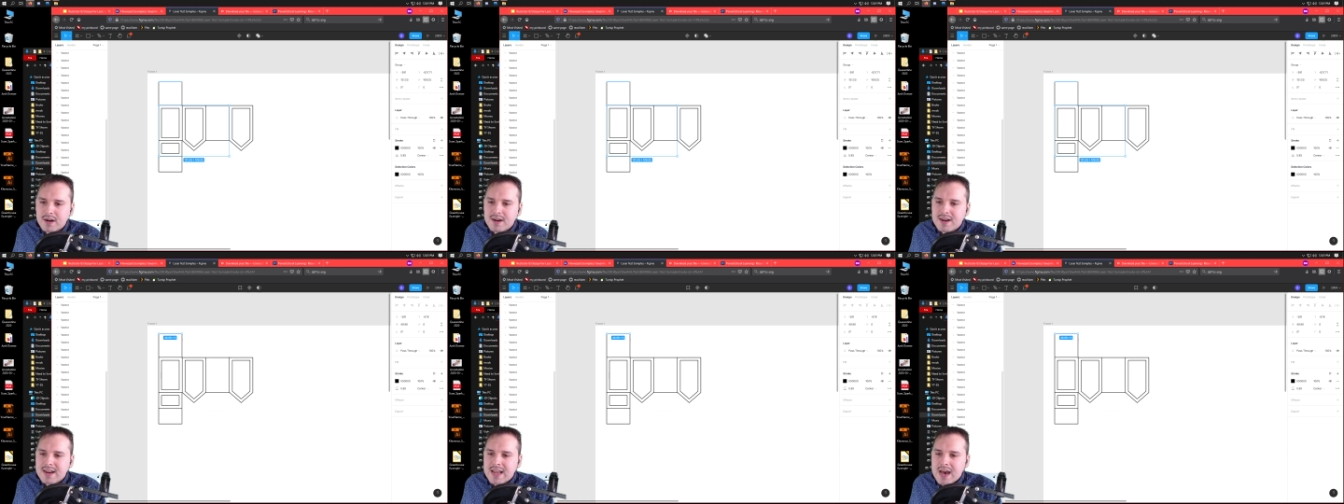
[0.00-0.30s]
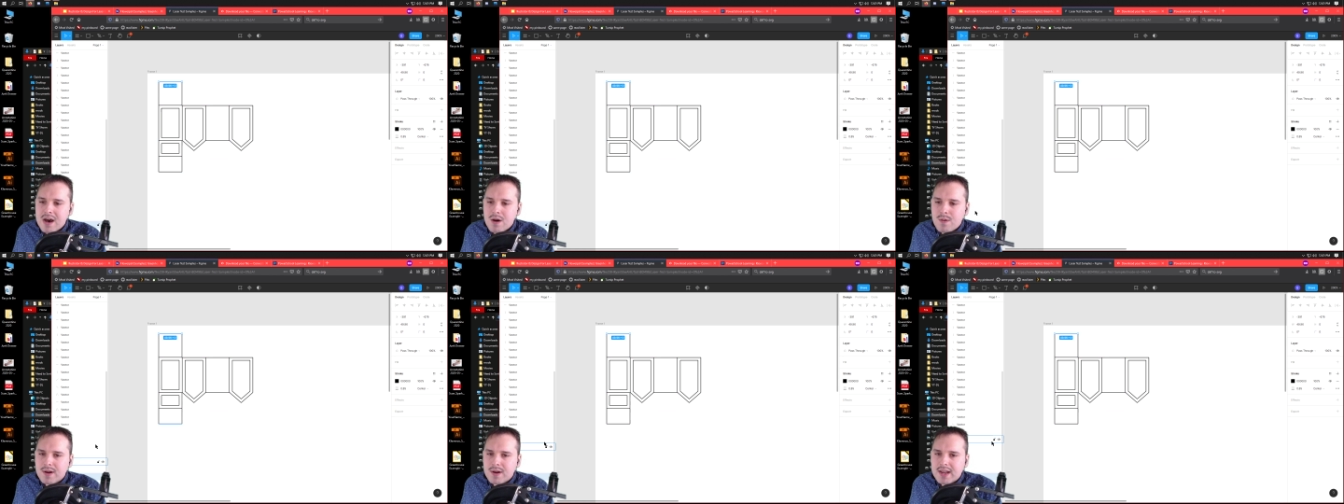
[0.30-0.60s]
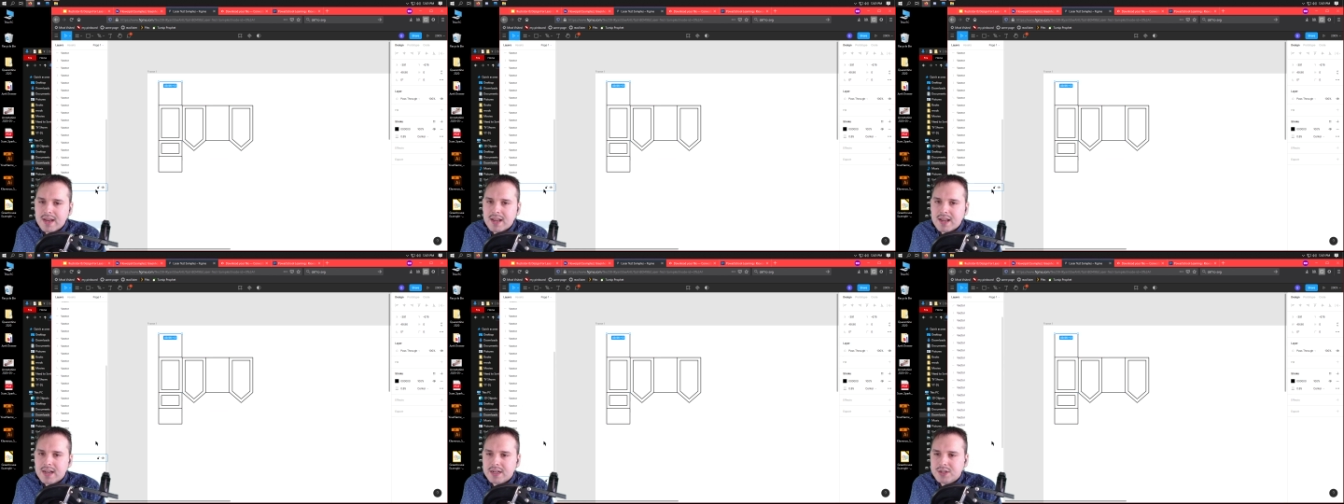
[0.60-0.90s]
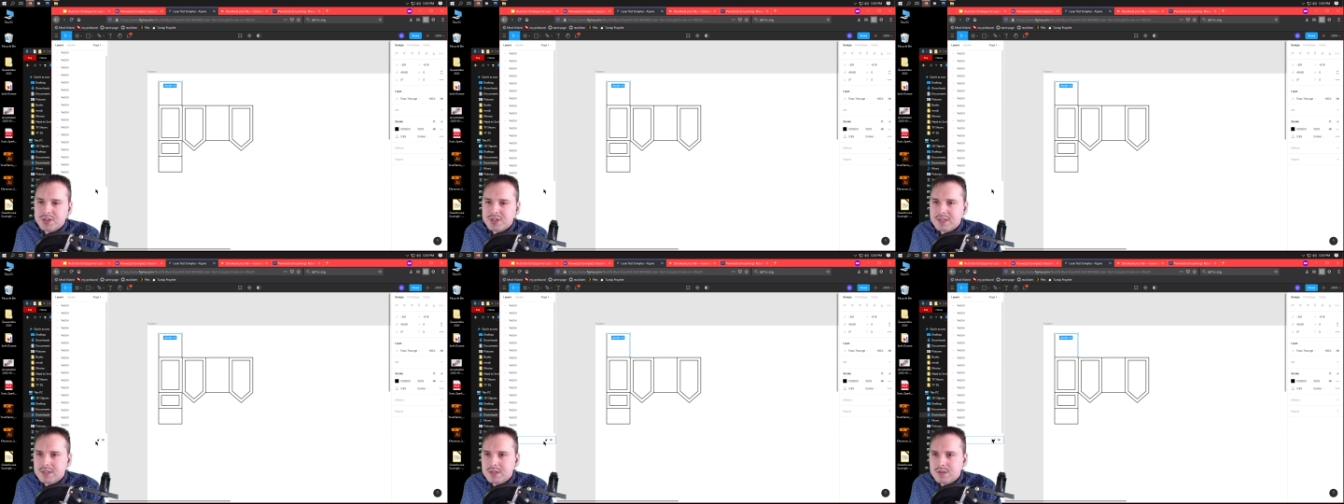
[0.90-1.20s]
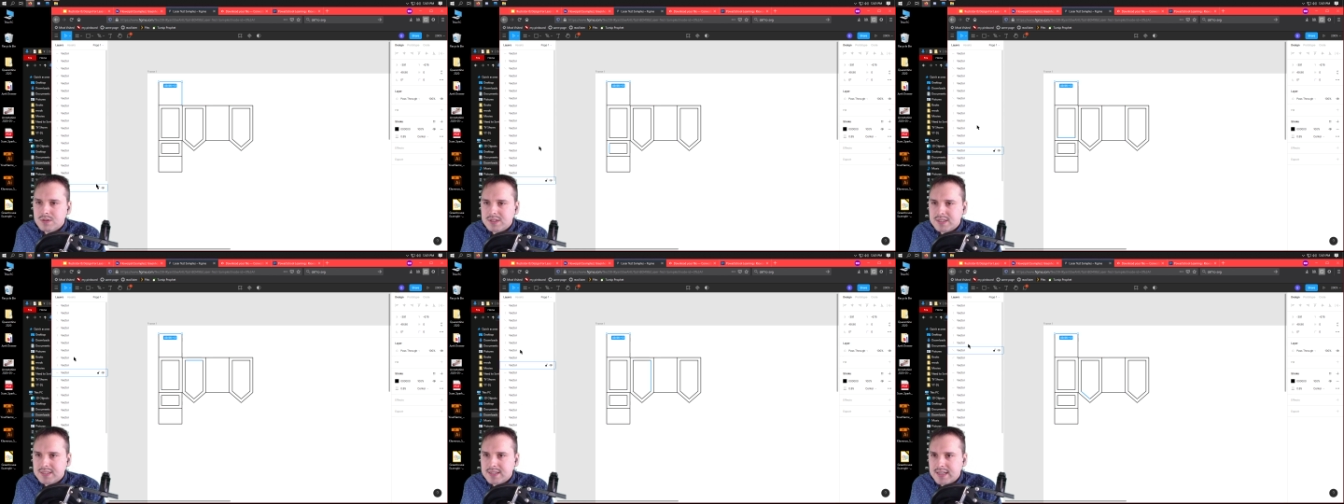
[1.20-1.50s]
Now what I can actually
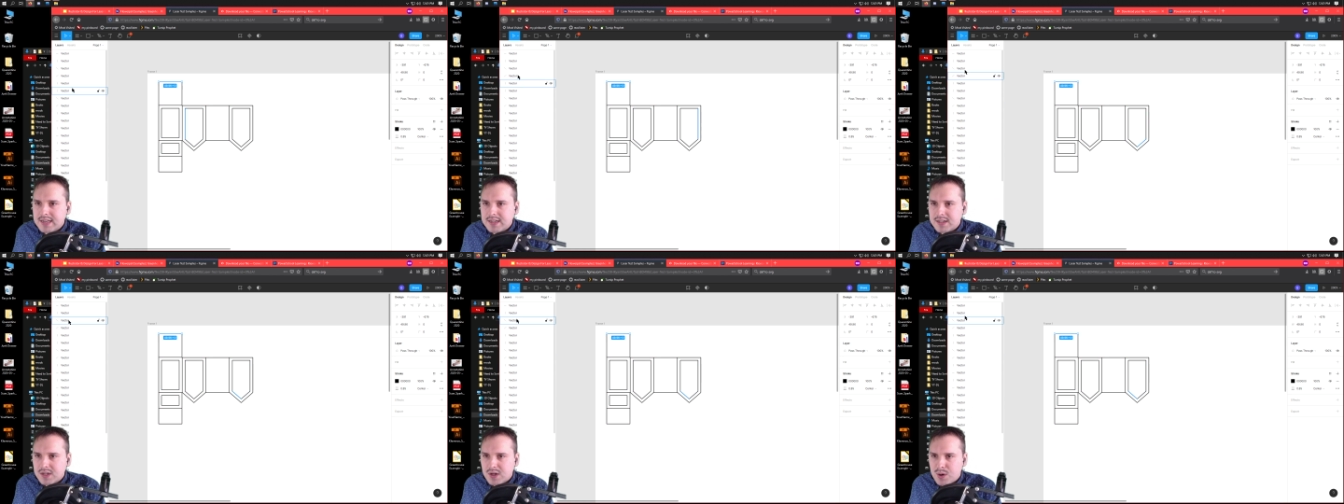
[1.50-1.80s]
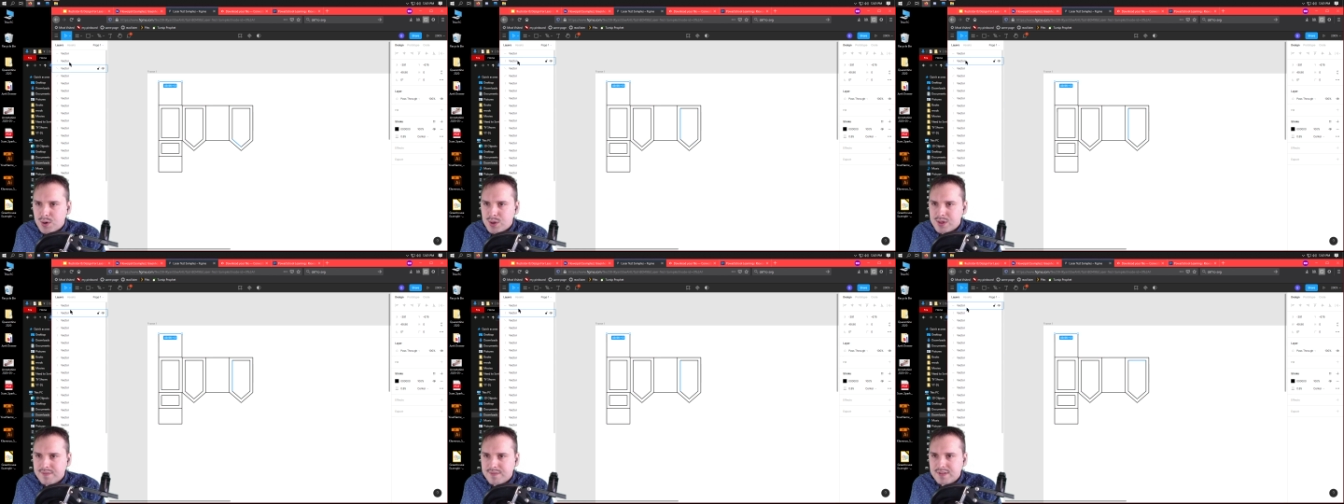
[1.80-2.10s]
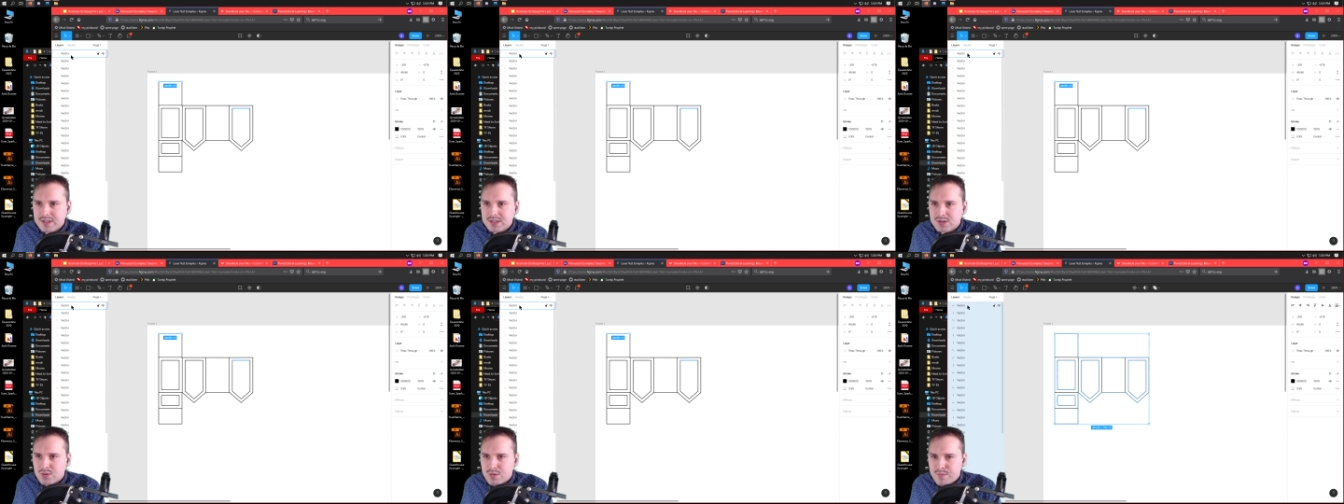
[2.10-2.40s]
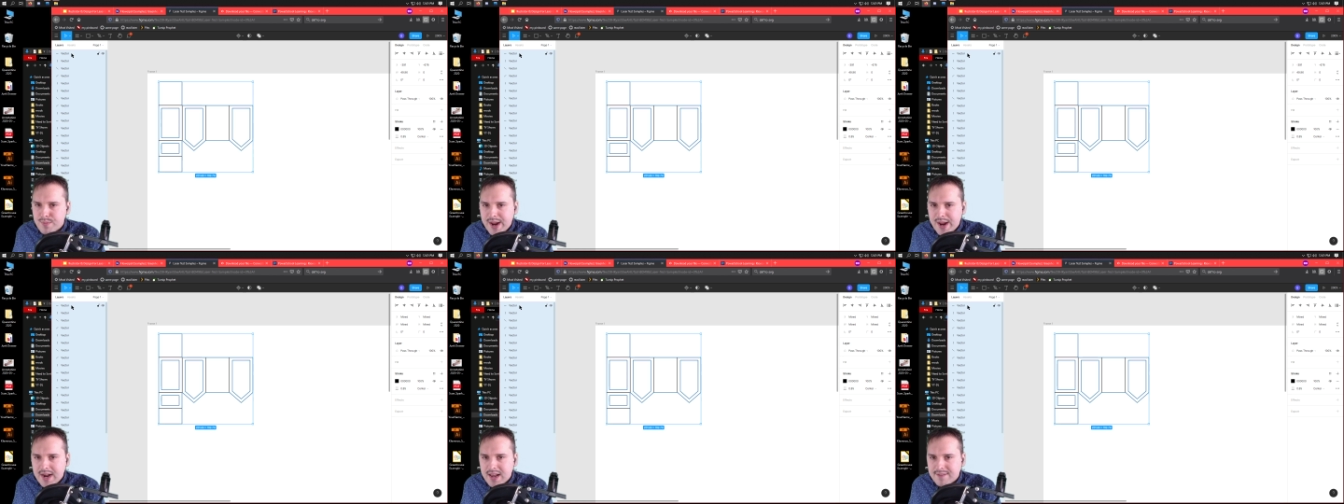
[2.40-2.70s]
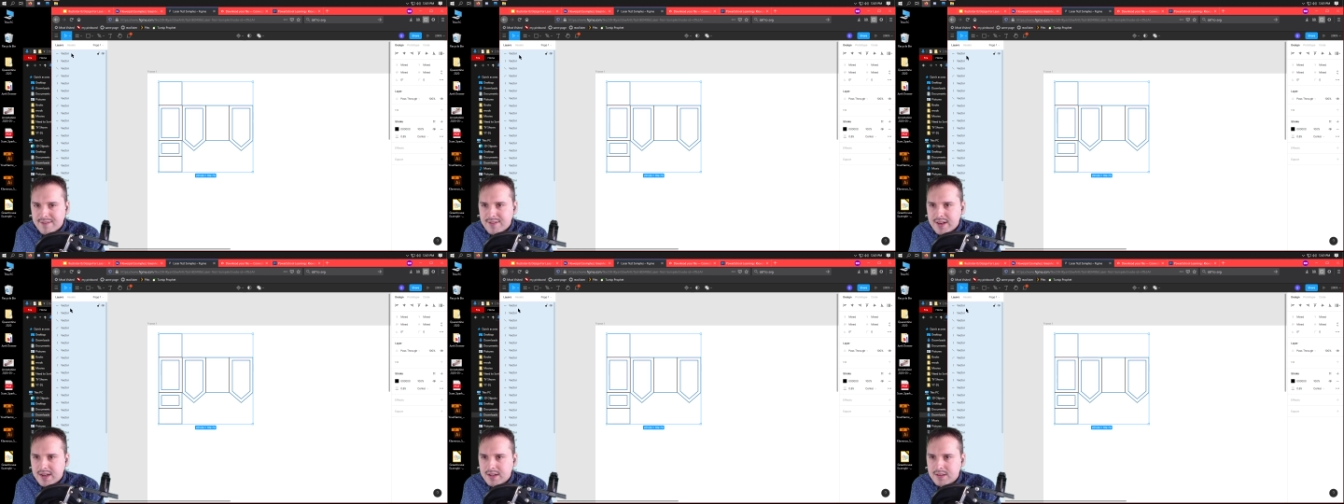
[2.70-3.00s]
do is select all of these
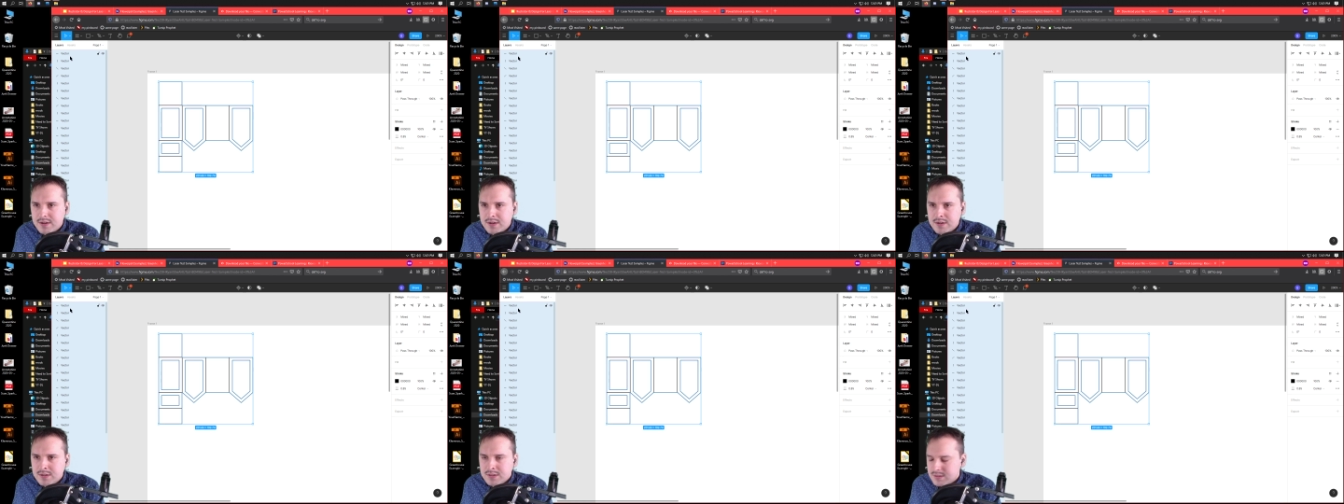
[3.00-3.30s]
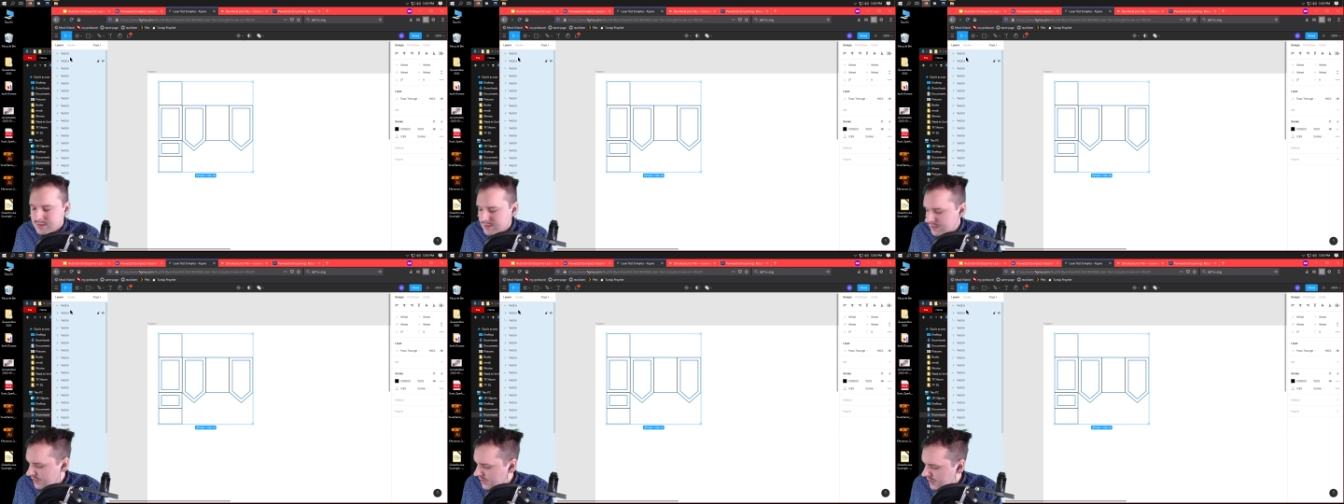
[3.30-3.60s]
remaining vectors,